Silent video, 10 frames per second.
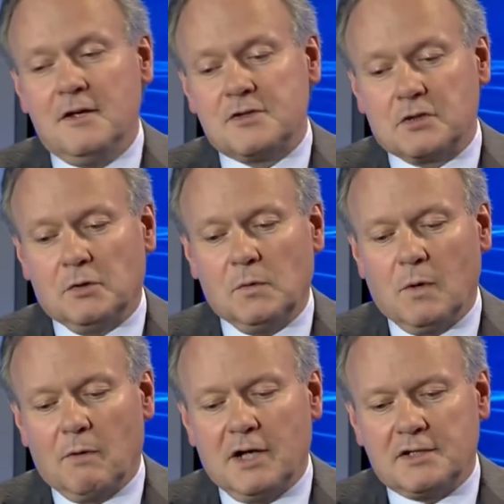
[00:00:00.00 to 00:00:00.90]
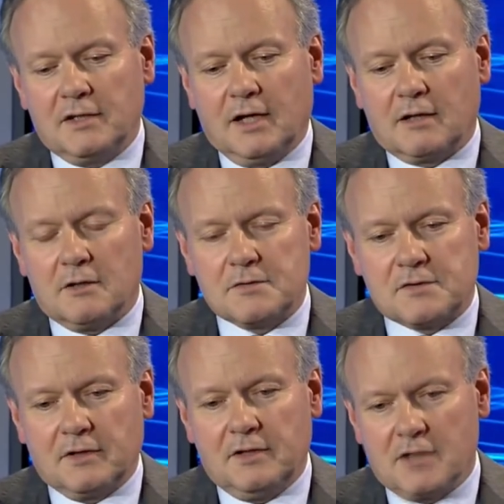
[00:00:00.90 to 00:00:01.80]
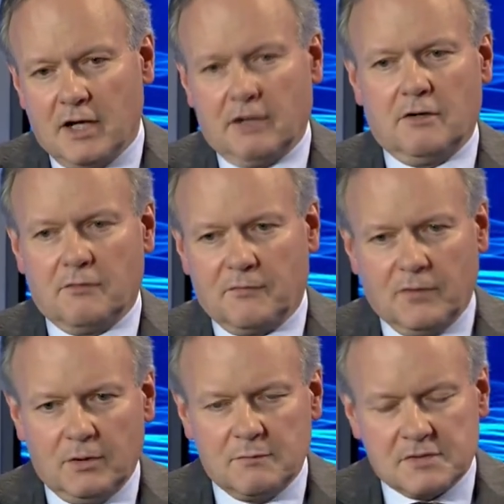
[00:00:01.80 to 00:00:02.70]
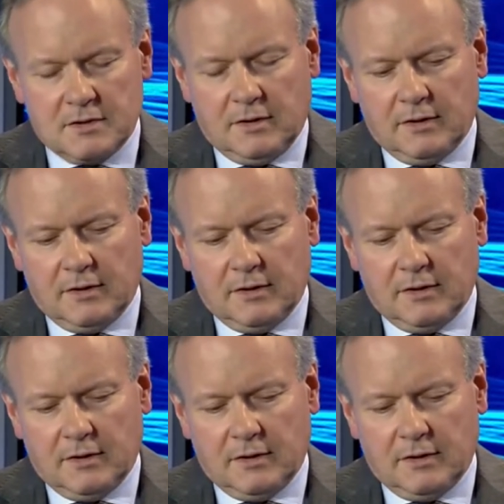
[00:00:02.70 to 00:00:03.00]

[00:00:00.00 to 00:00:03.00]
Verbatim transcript: So we're watching that closely and talking to firms